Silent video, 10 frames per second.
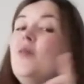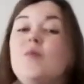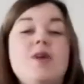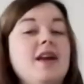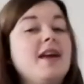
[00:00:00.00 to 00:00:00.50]

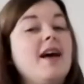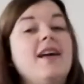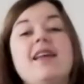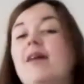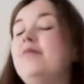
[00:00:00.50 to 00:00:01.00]
We
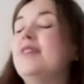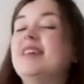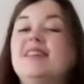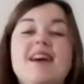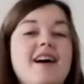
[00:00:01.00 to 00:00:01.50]
are not
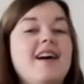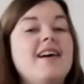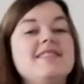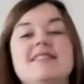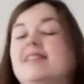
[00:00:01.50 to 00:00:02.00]

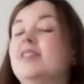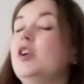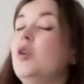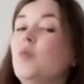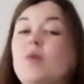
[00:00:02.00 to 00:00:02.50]
forgotten,
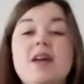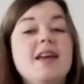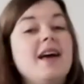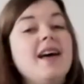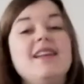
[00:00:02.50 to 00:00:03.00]

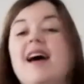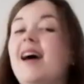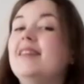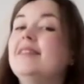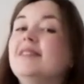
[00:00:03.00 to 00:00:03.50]
we are
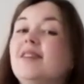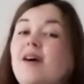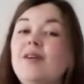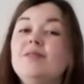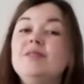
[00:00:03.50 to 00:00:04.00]
not
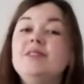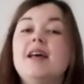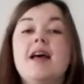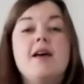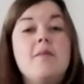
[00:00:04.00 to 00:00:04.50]
alone.
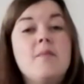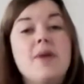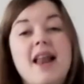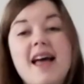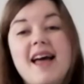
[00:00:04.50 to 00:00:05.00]

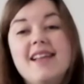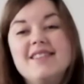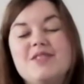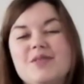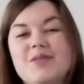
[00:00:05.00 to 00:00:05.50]

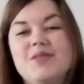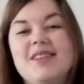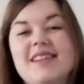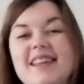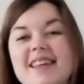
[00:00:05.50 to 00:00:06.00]
Plans to
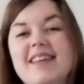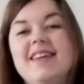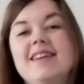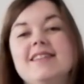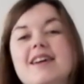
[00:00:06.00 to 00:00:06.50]

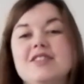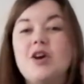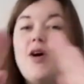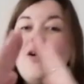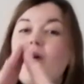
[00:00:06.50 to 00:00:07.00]
lead us
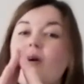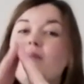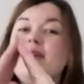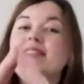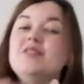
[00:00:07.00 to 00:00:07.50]

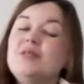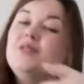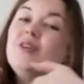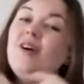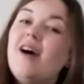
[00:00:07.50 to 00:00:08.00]
home into
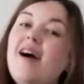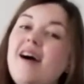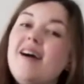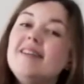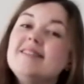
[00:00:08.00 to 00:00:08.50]
your
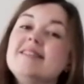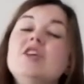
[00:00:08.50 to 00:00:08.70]
heart.